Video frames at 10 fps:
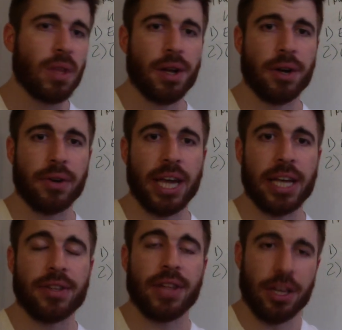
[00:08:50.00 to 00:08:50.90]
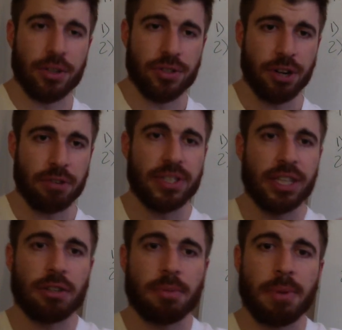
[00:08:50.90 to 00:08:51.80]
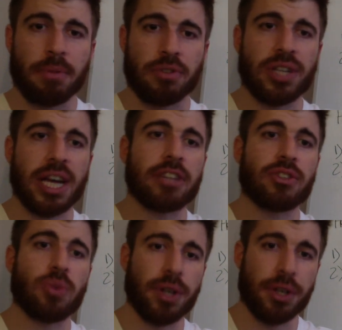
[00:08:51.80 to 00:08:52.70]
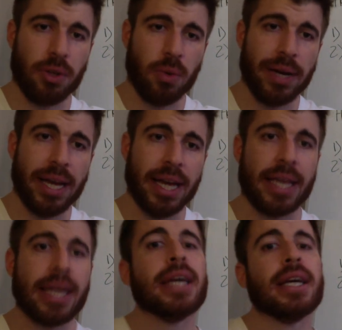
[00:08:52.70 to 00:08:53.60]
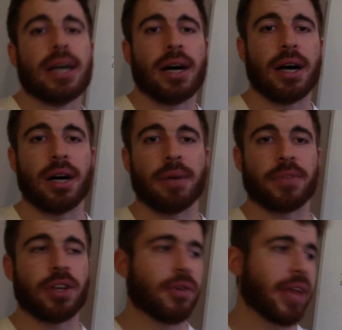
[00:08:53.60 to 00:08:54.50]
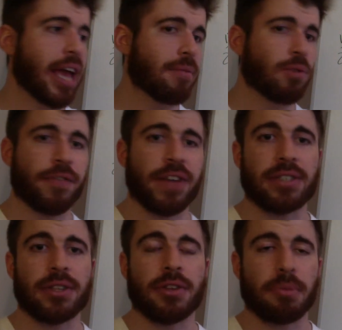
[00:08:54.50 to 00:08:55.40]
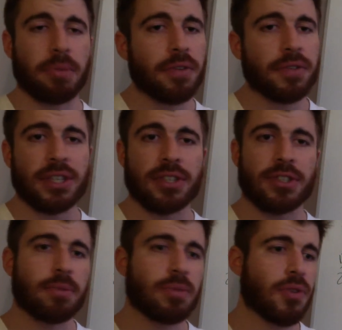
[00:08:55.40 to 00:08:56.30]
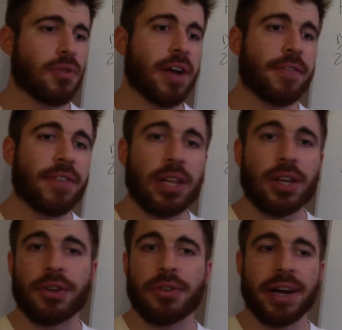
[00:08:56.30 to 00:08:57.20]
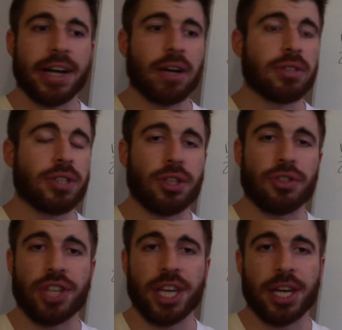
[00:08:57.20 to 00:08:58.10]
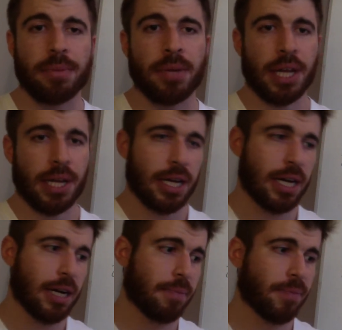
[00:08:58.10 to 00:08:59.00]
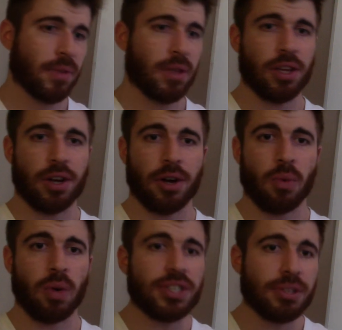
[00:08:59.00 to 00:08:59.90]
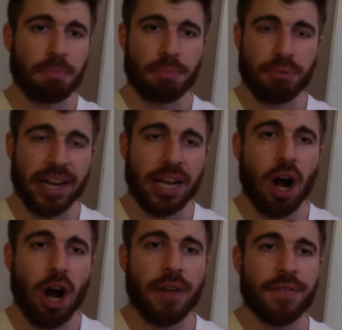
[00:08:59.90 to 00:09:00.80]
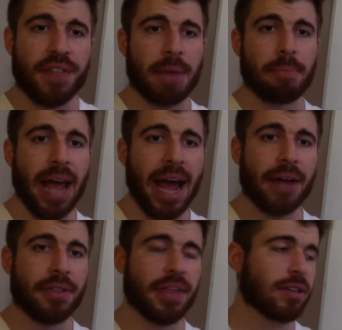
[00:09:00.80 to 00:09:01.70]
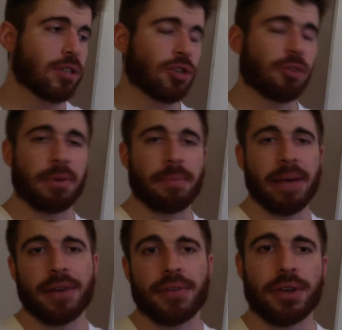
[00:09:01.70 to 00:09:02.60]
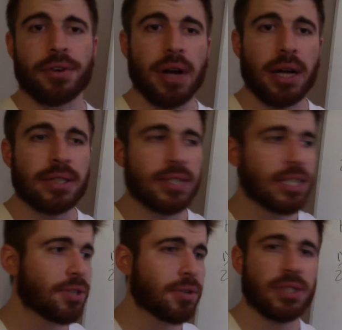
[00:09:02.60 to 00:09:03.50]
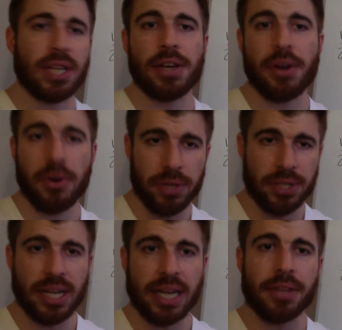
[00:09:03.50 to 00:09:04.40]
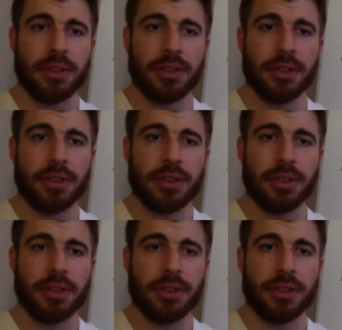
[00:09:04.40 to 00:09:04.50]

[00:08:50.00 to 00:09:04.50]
okay, and, and you start seeing those people just kind of dwindle away. Um, you know, they have more effects on their immune system, so they're not feeling good, they're not going to the gym. Um, you know, once you break off that path, that determined path that you're on, it's easier to say no the second,